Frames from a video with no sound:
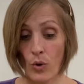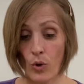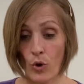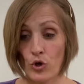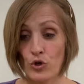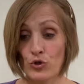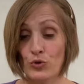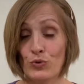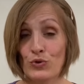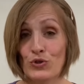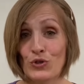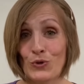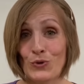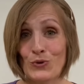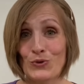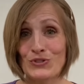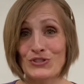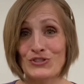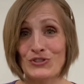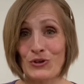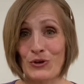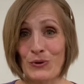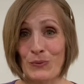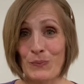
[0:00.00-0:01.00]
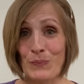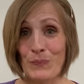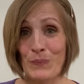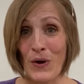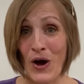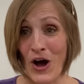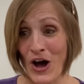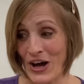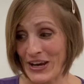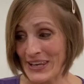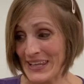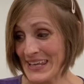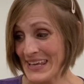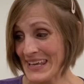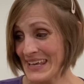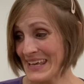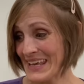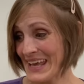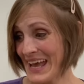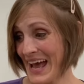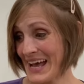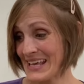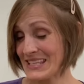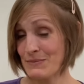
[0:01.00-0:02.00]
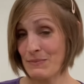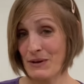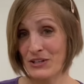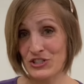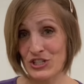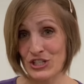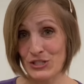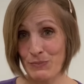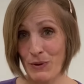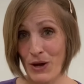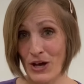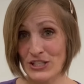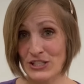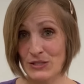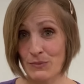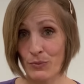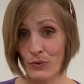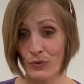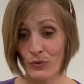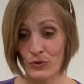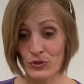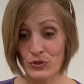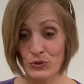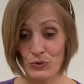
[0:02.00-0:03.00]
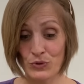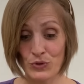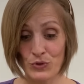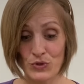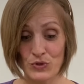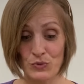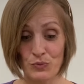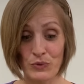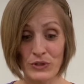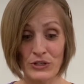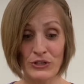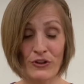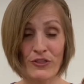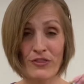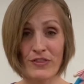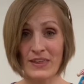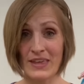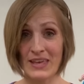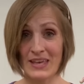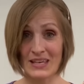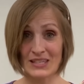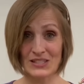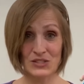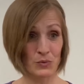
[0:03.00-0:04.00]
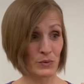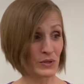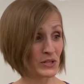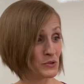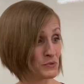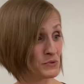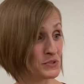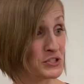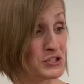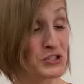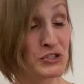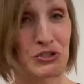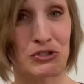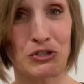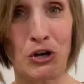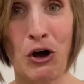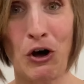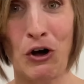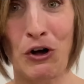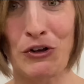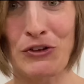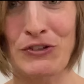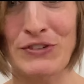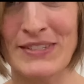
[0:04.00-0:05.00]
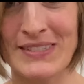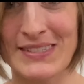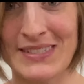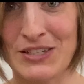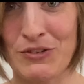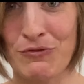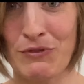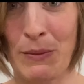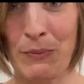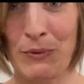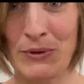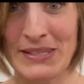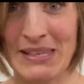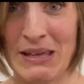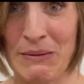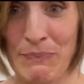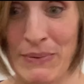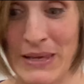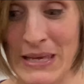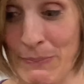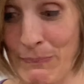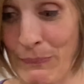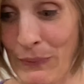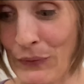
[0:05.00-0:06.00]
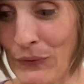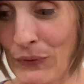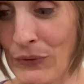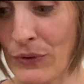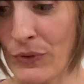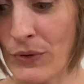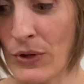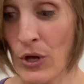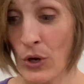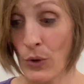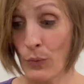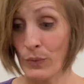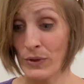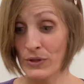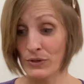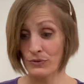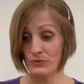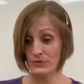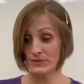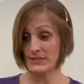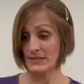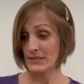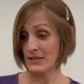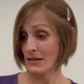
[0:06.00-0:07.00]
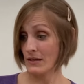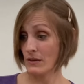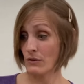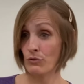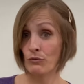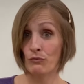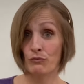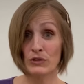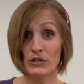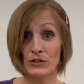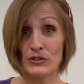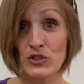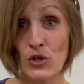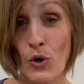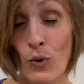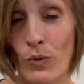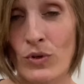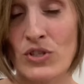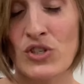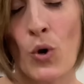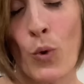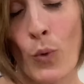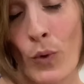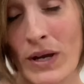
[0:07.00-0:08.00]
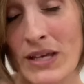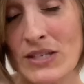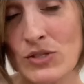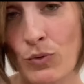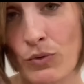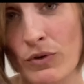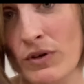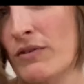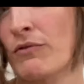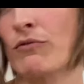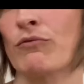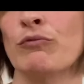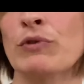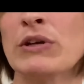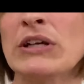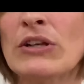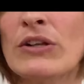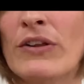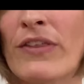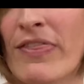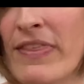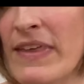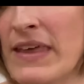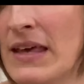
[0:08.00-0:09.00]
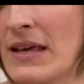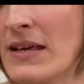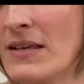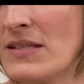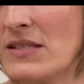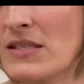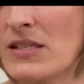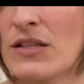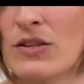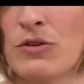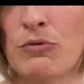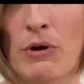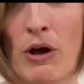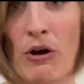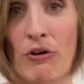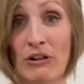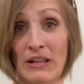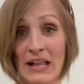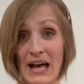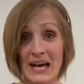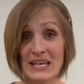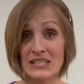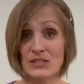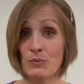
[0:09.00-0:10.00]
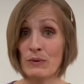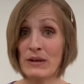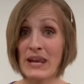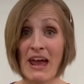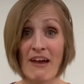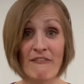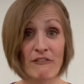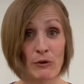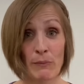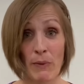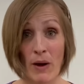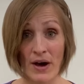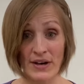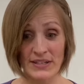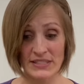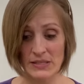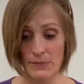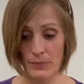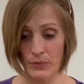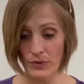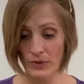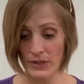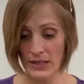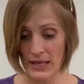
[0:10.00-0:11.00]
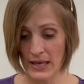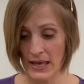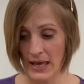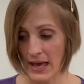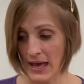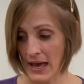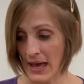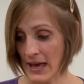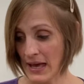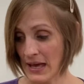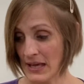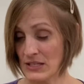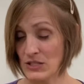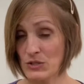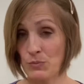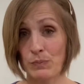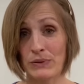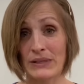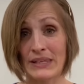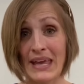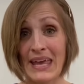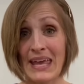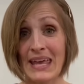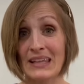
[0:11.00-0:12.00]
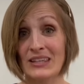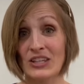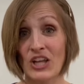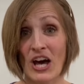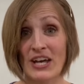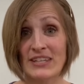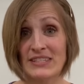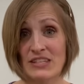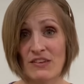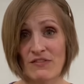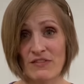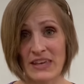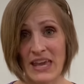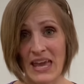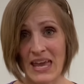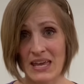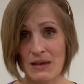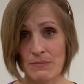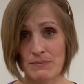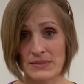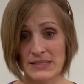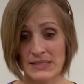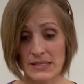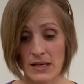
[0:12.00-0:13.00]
You use your body as much as possible. You use real things. We use dolls to represent people. We use real toys or real things throughout class whenever possible, and playing lots of games.